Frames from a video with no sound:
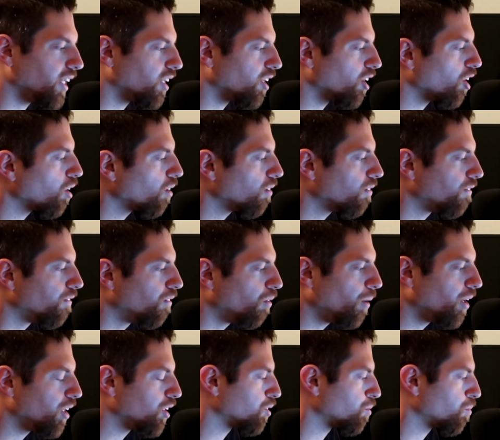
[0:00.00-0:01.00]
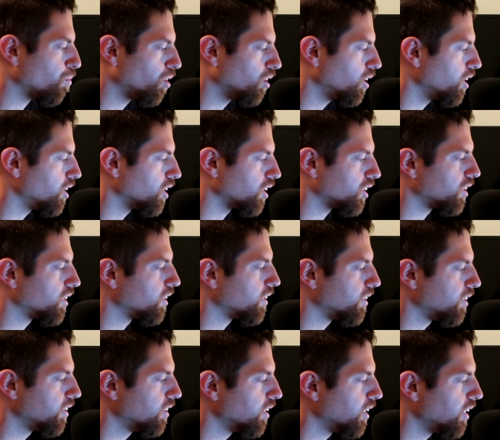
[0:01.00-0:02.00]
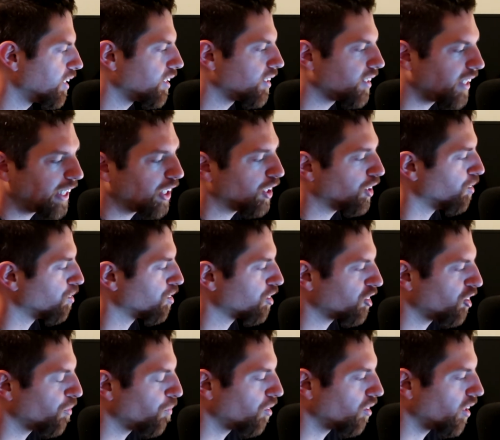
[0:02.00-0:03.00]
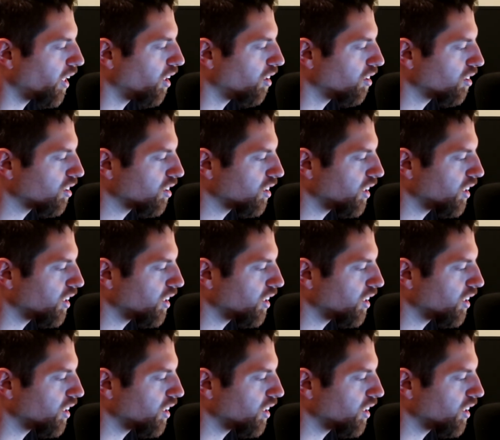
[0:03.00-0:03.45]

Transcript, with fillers: and her voice really just takes you somewhere else.